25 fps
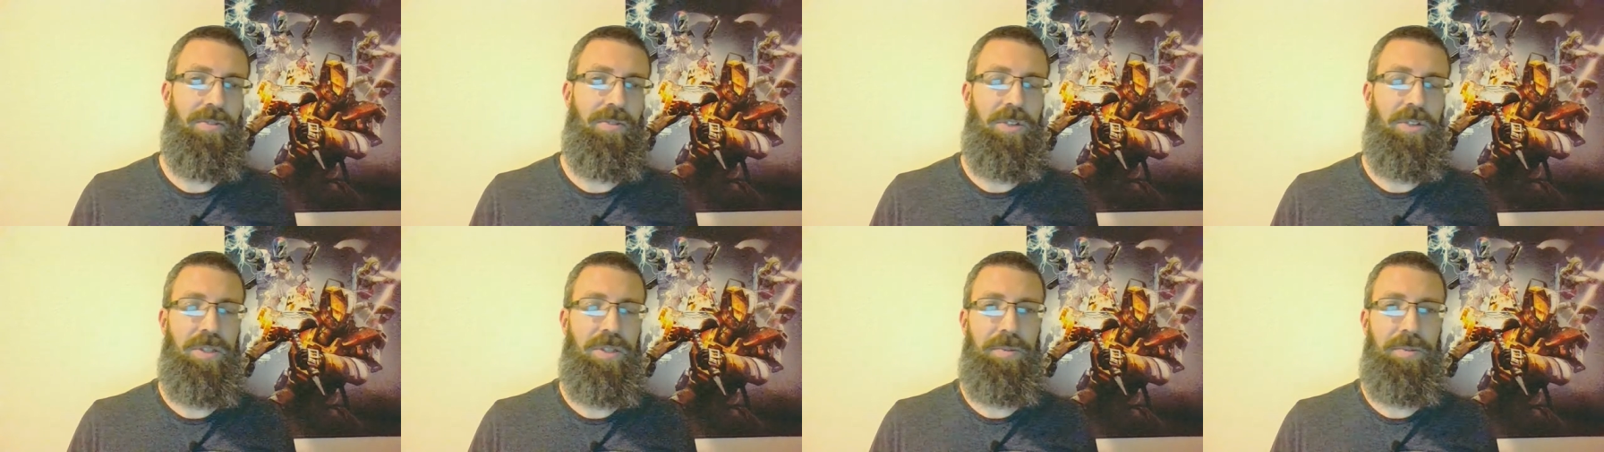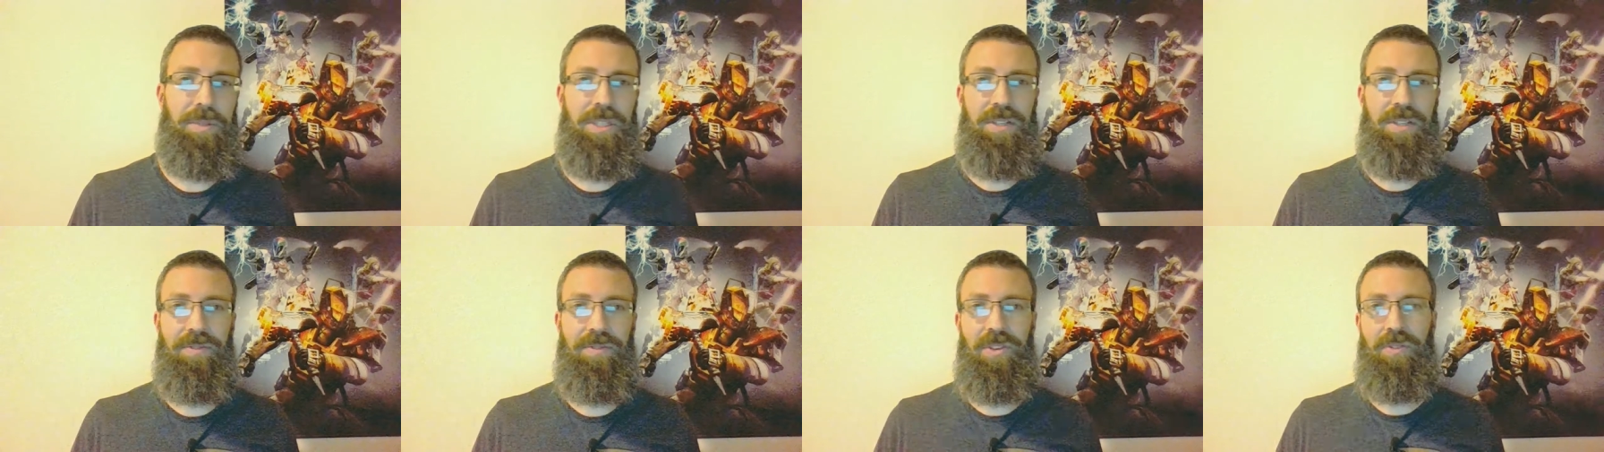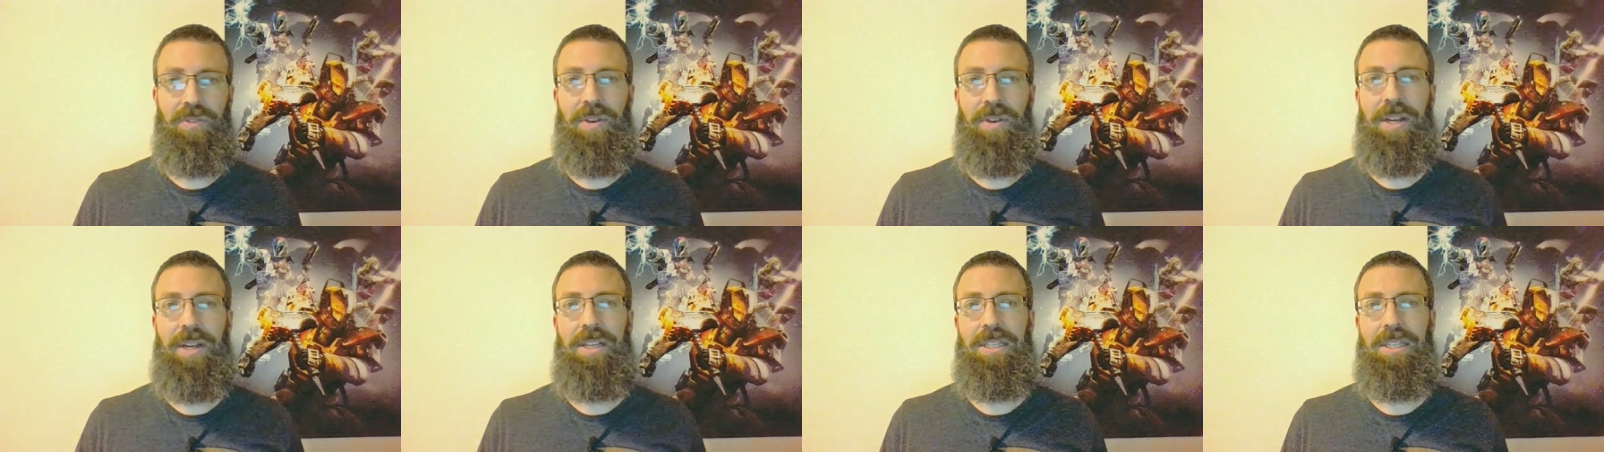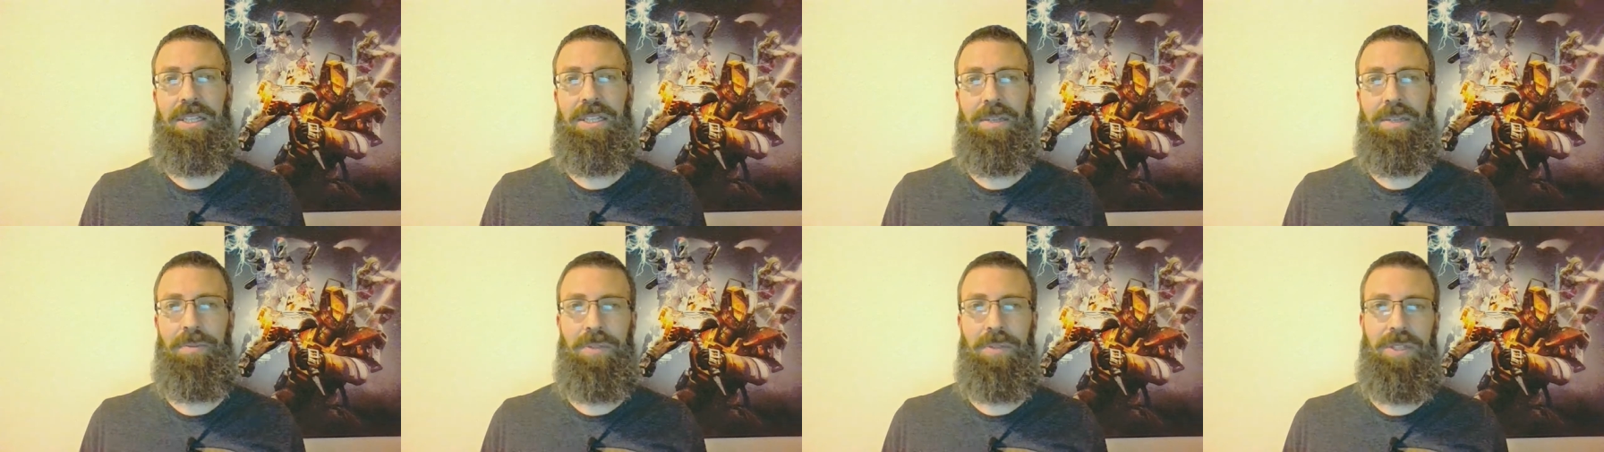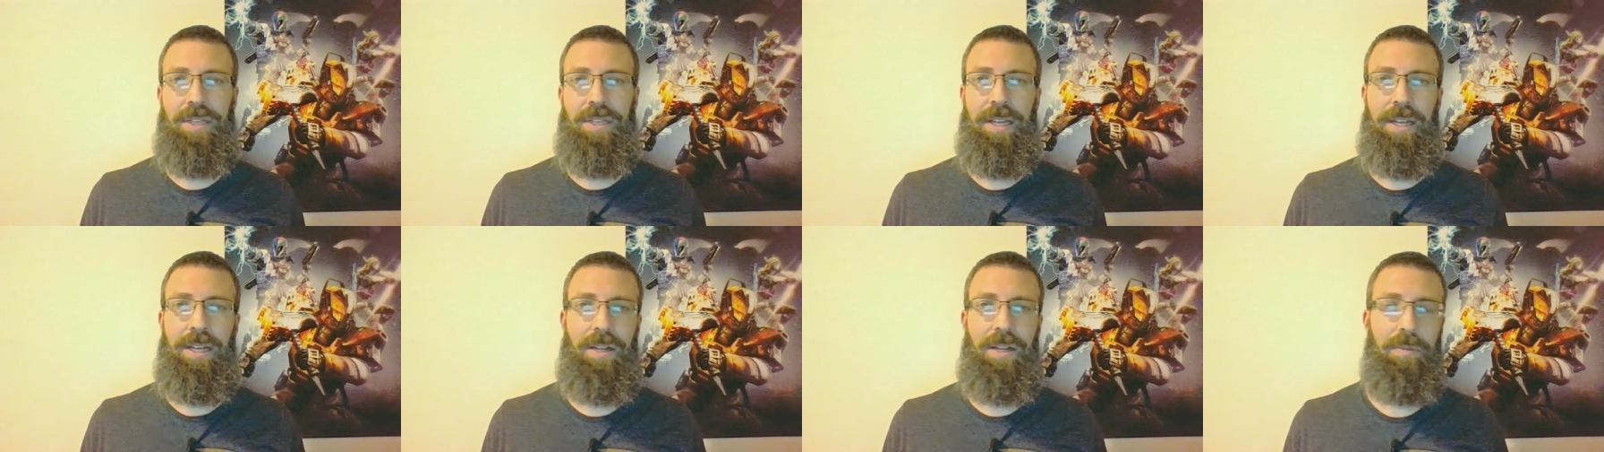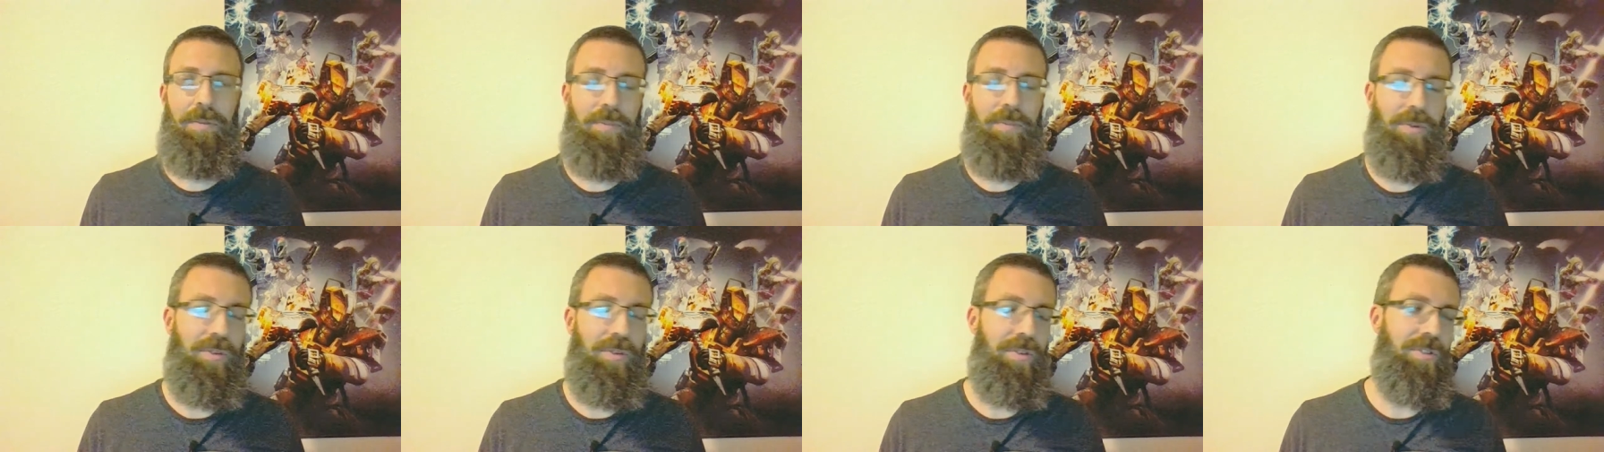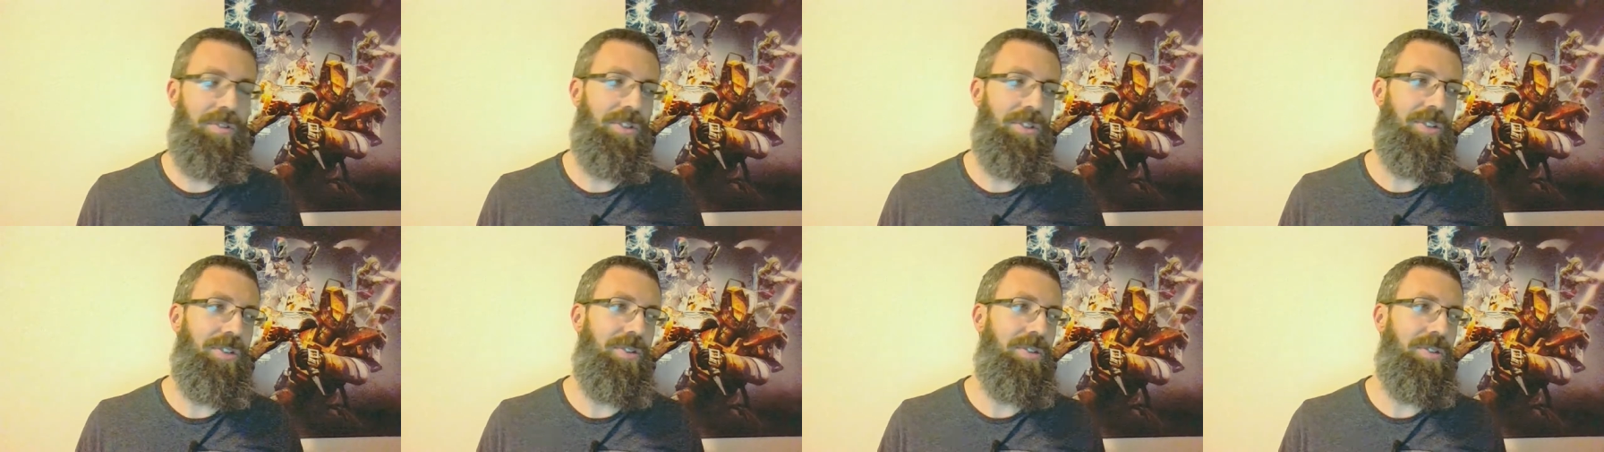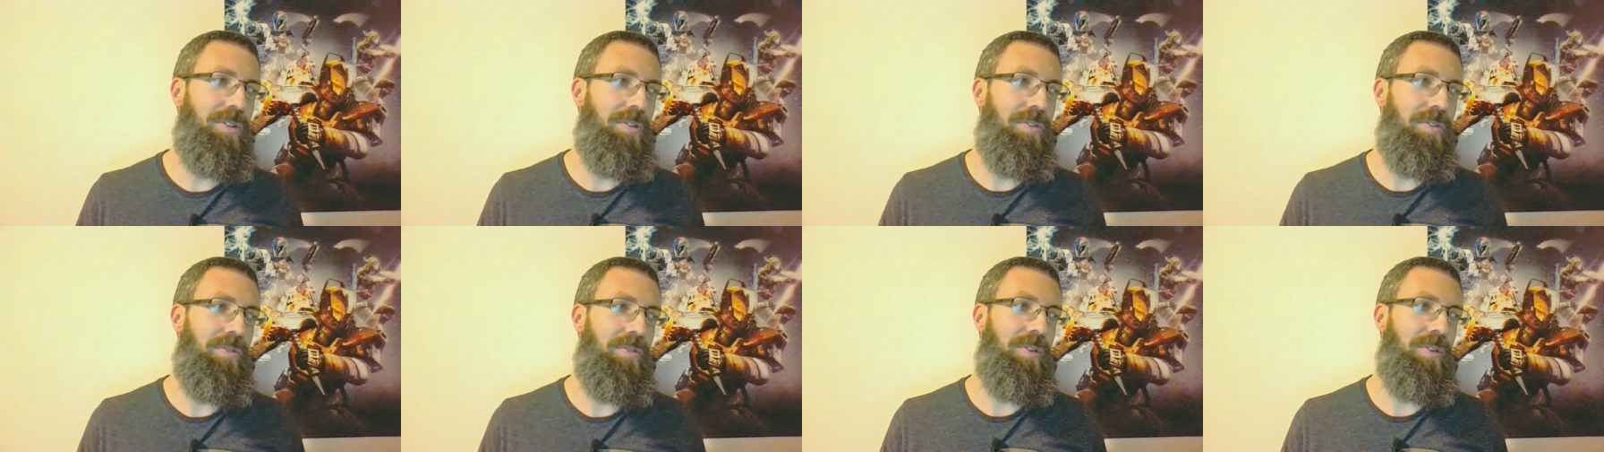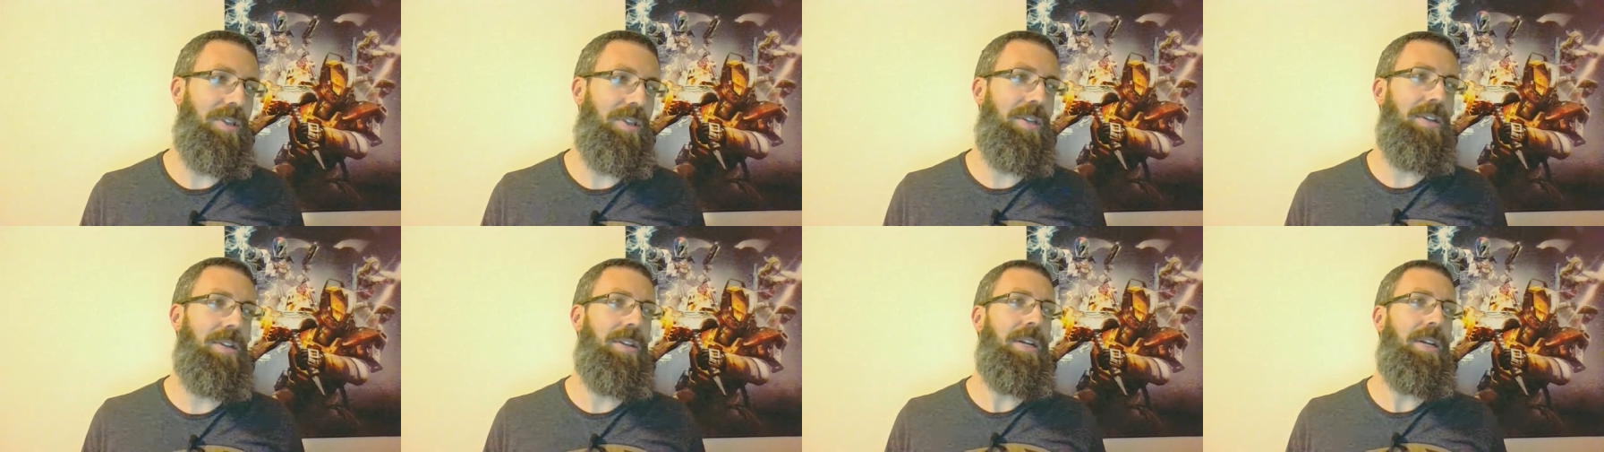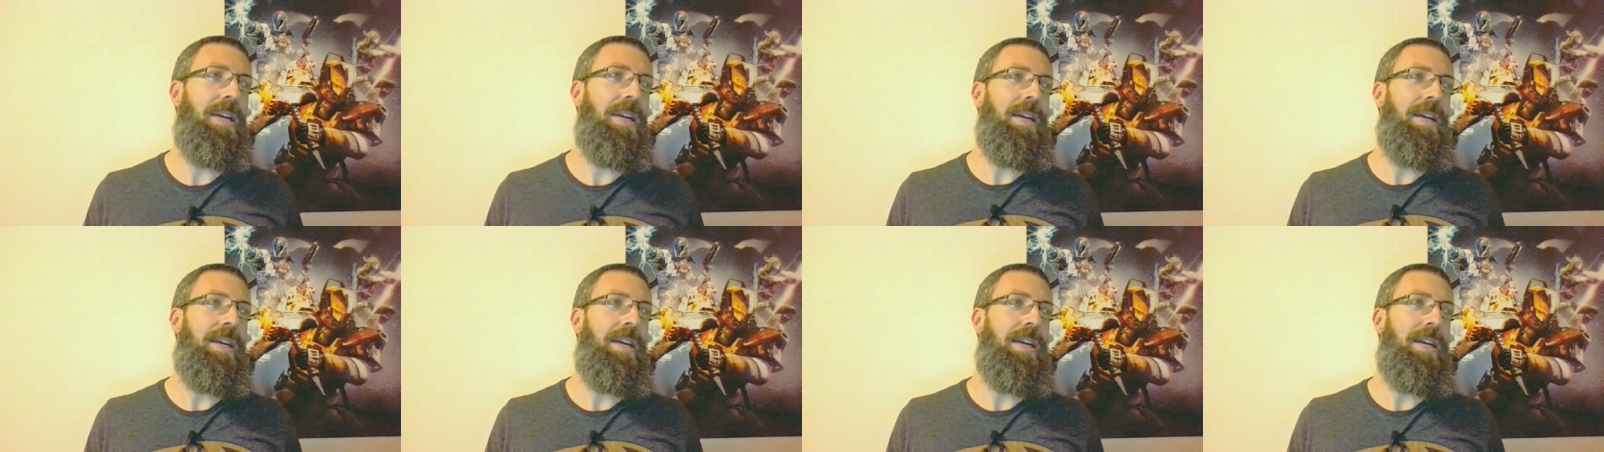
for specific writing tips and help, or show it to a friend,